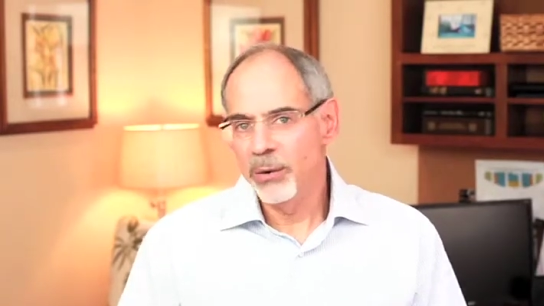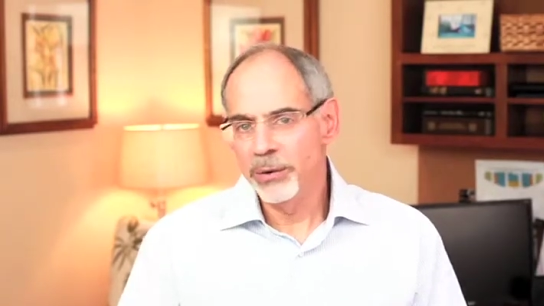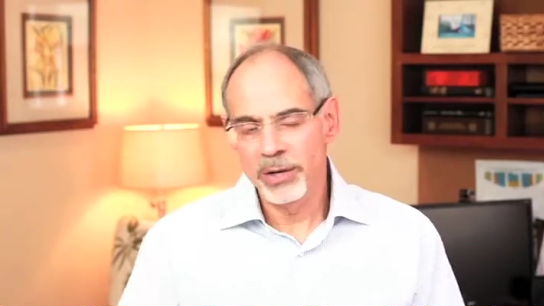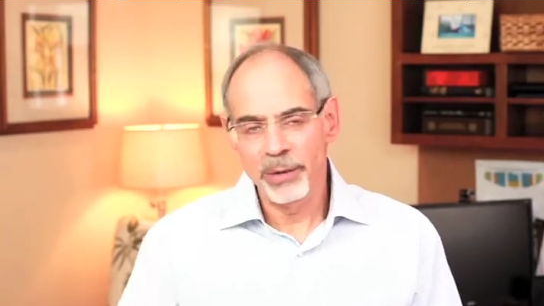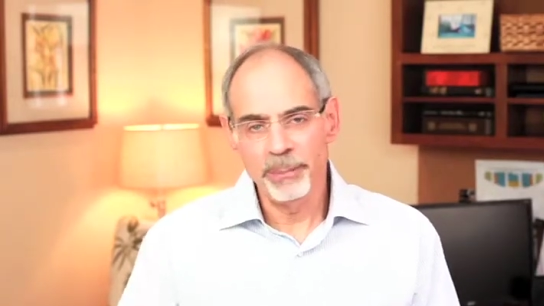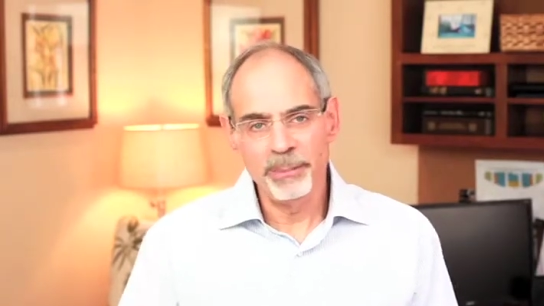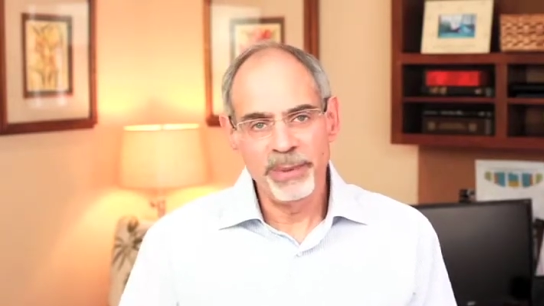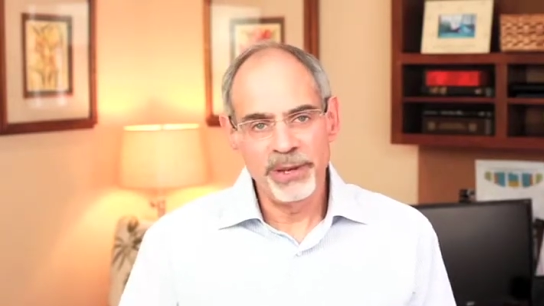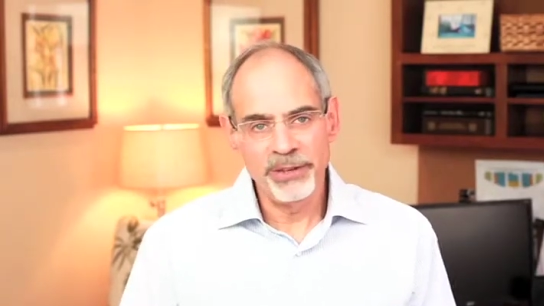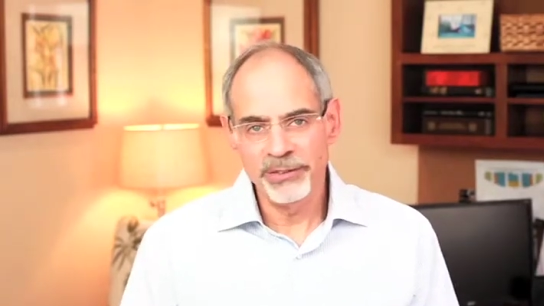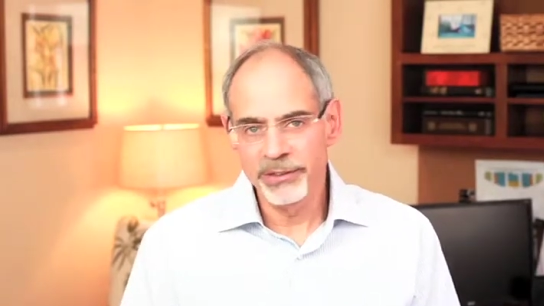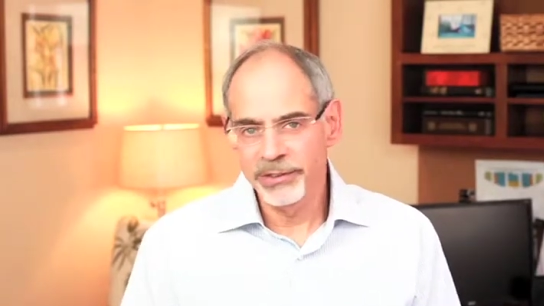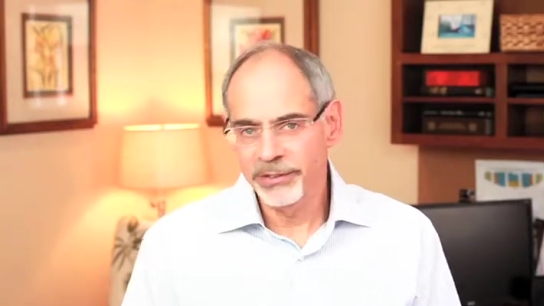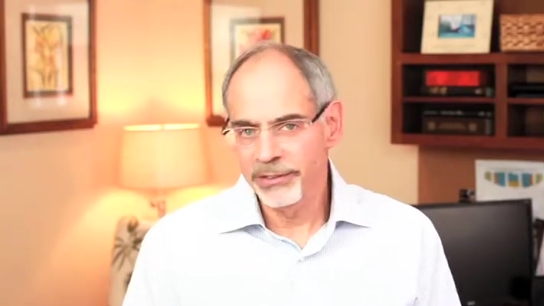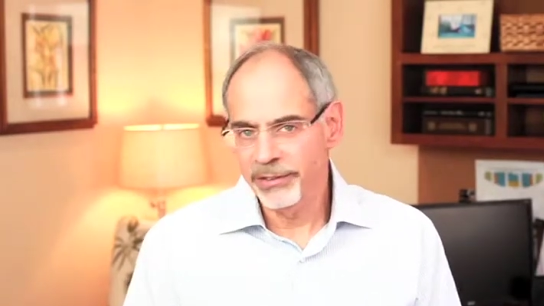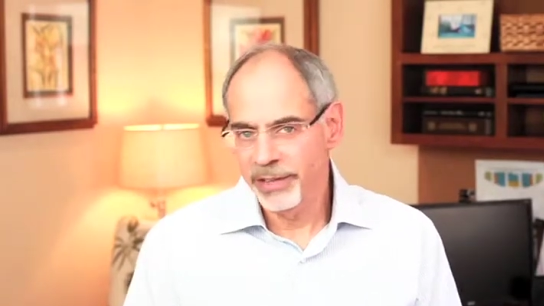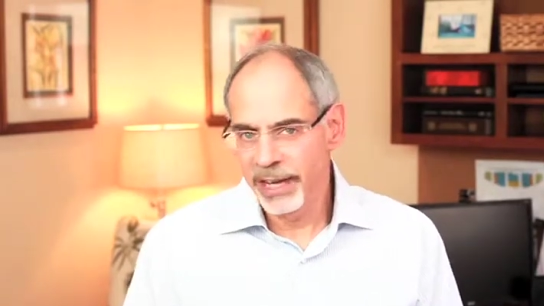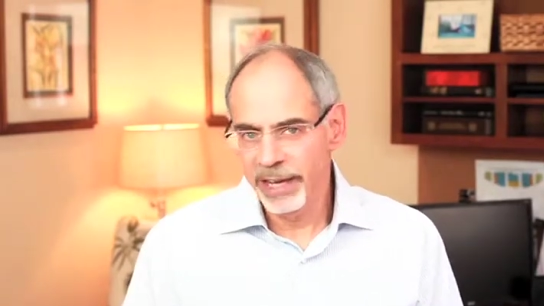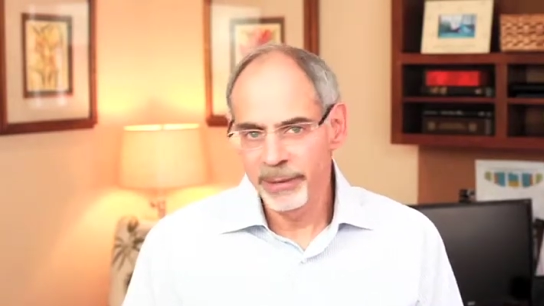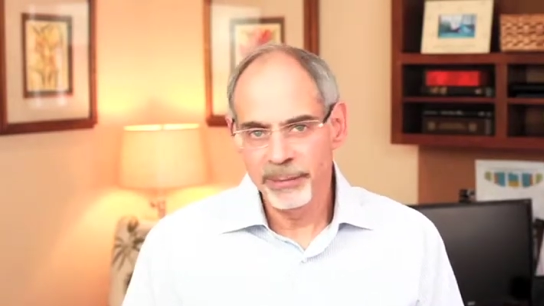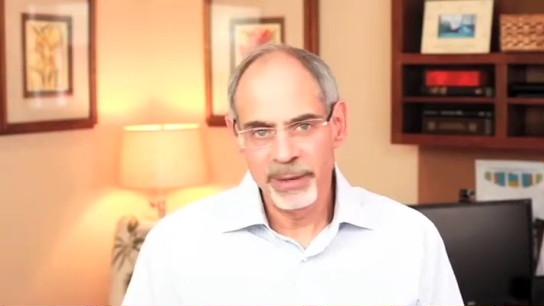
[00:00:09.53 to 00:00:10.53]
your business
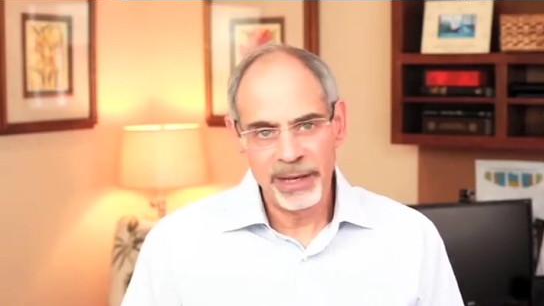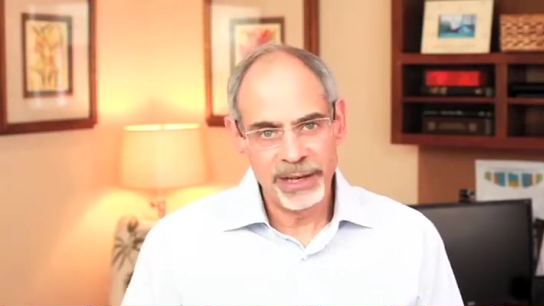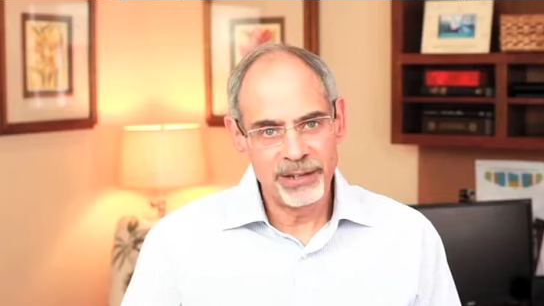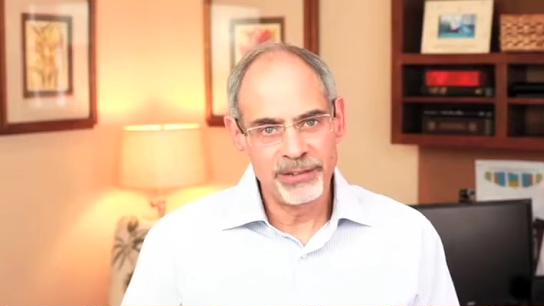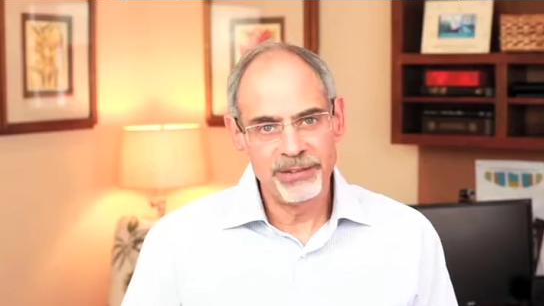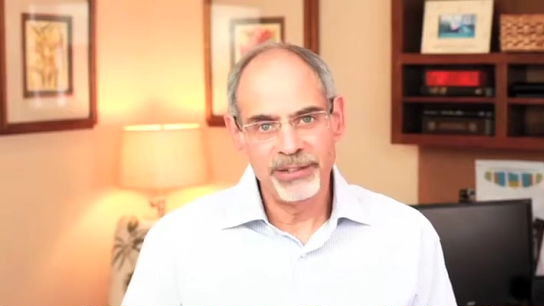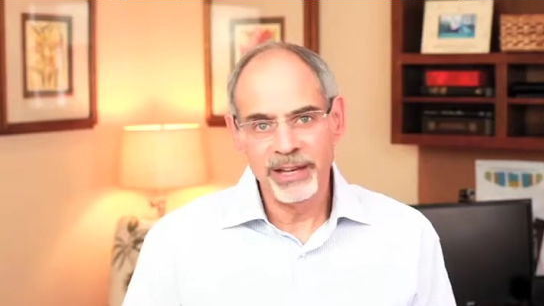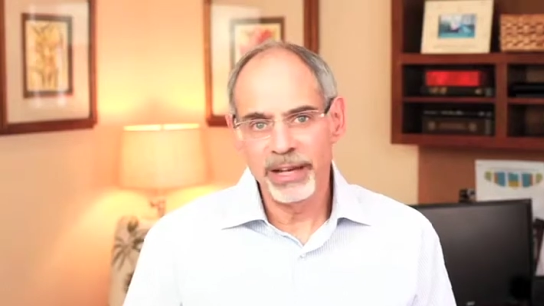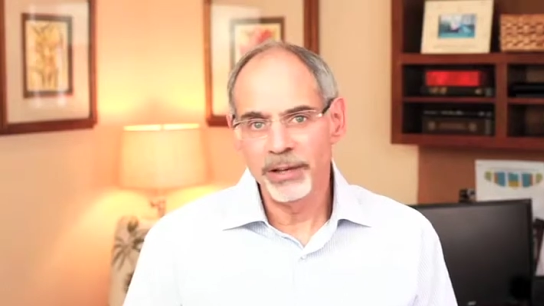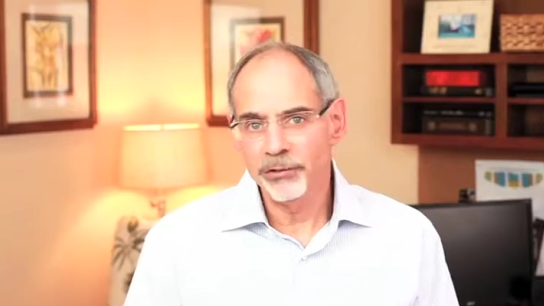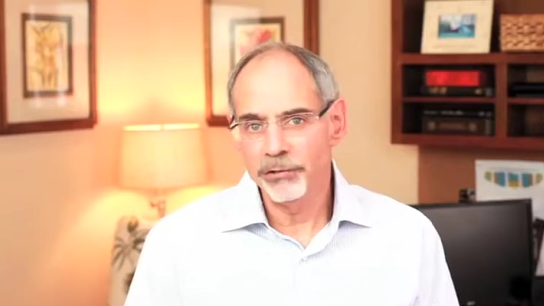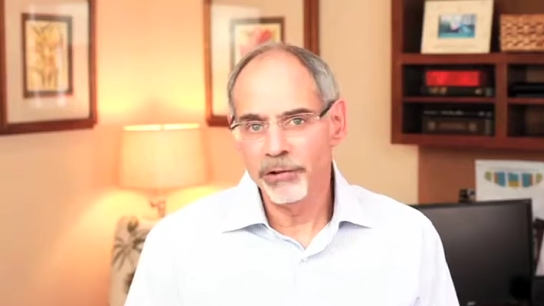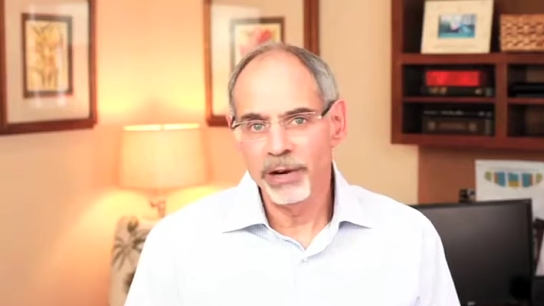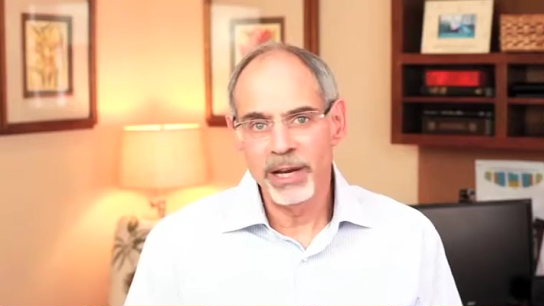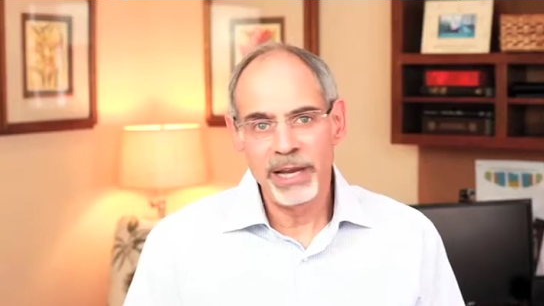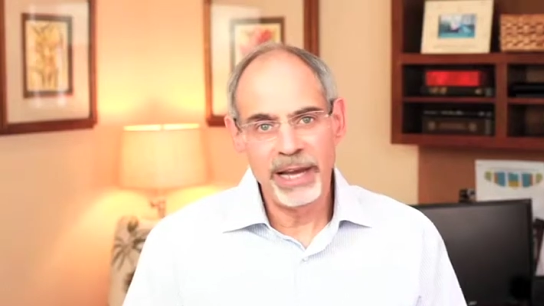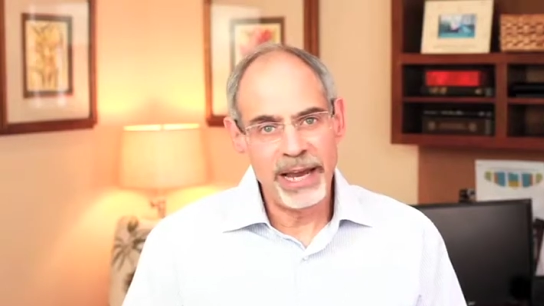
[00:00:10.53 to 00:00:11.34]
name, et cetera,